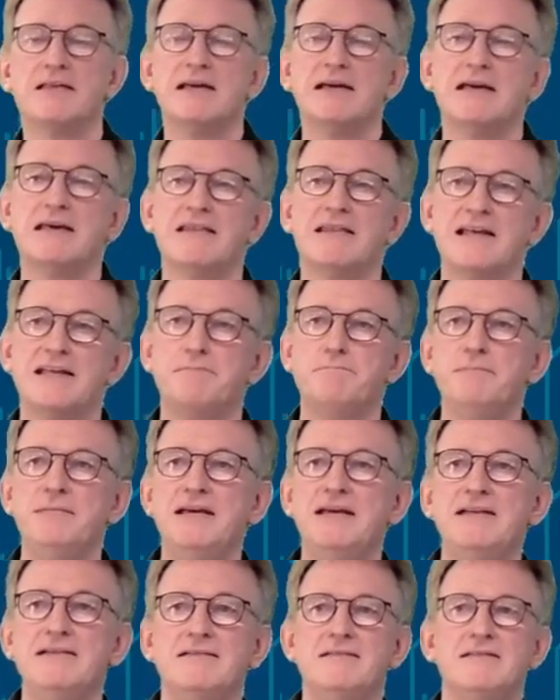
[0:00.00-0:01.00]
That
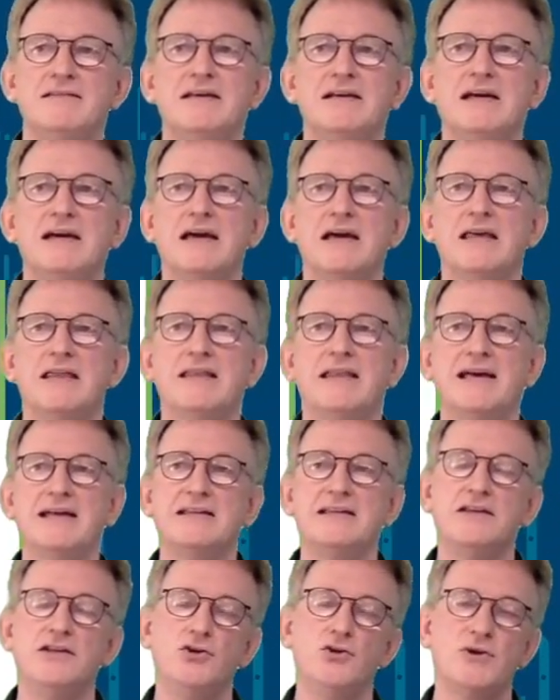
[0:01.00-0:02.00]
means that
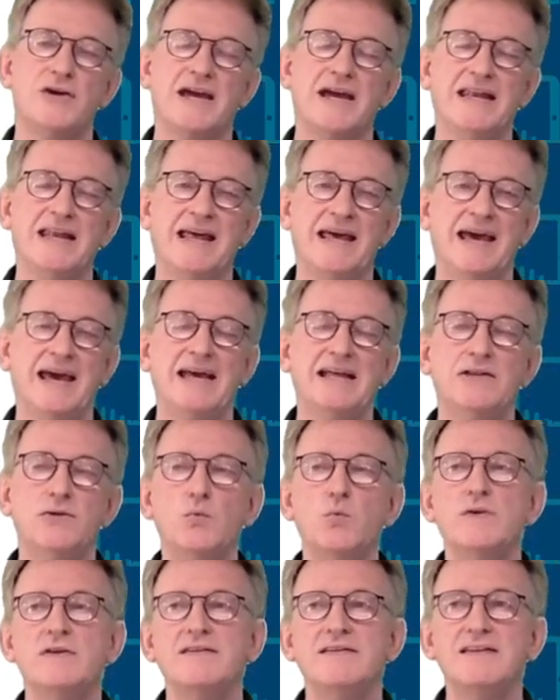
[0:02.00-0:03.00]
you can add
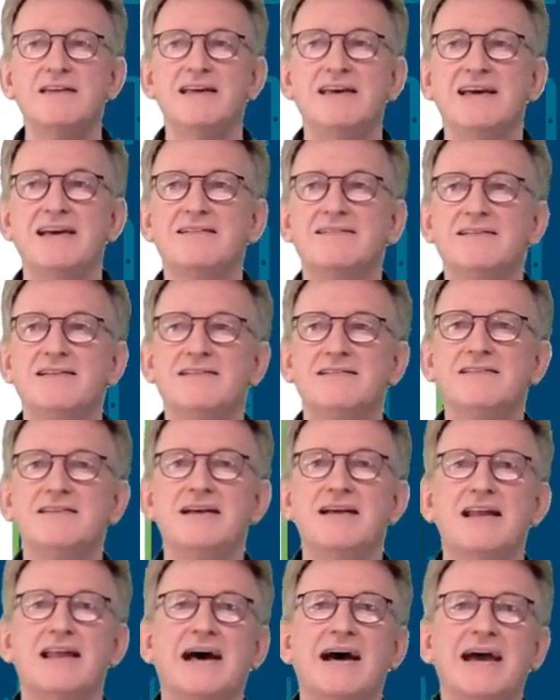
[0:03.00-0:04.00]
within an existing
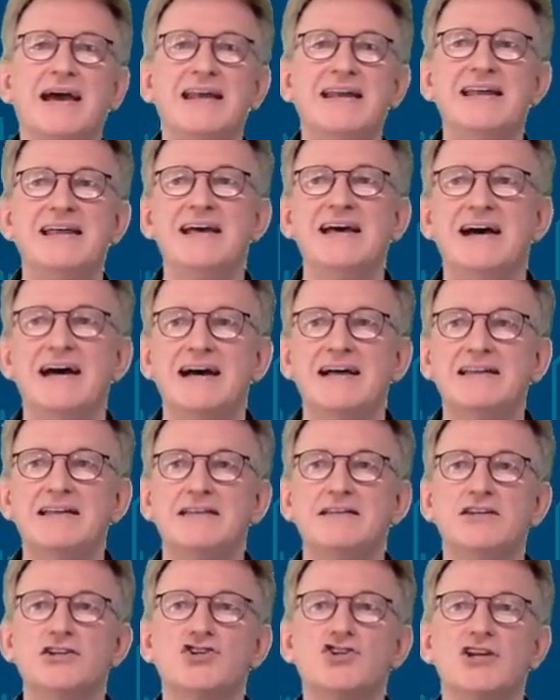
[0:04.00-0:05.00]
line an
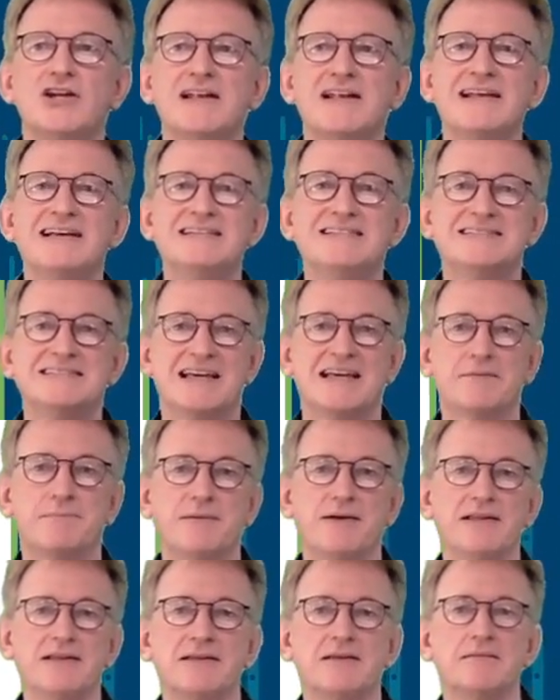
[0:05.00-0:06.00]
additional
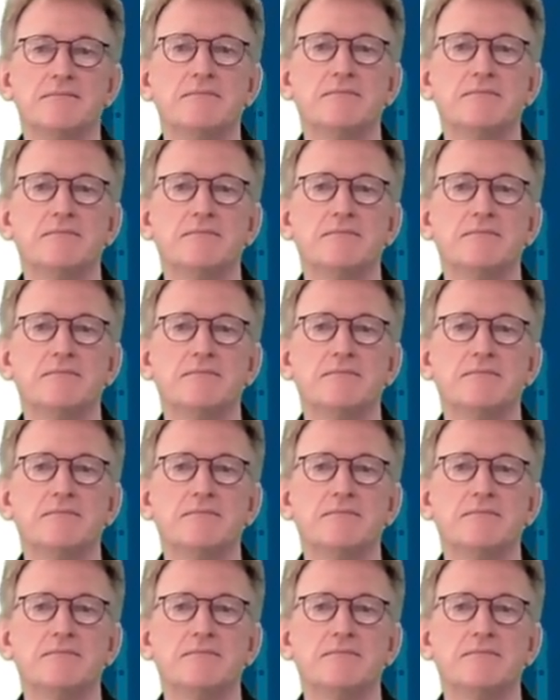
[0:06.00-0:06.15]
segment.